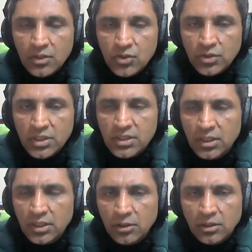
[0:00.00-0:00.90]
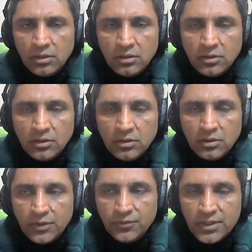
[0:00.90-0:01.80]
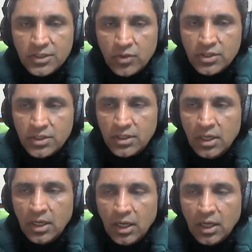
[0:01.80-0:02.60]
So this is the thought for the first question.